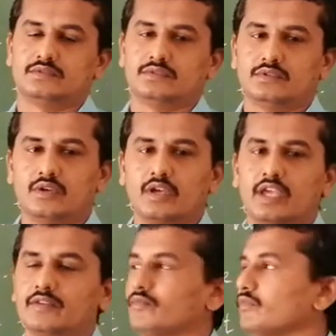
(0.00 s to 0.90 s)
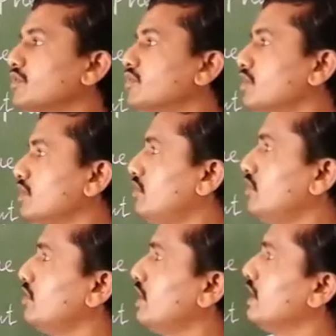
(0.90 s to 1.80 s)
Okay. So, this
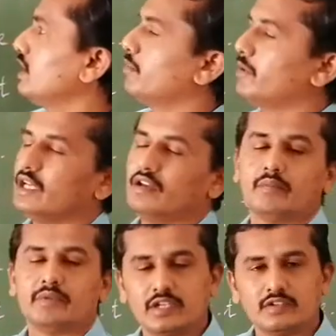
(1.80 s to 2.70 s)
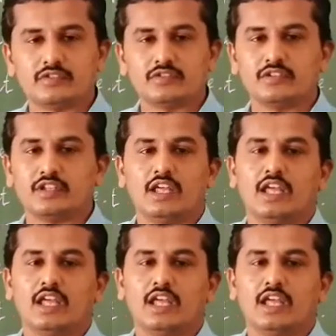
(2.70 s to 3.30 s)
is incomplete dominance.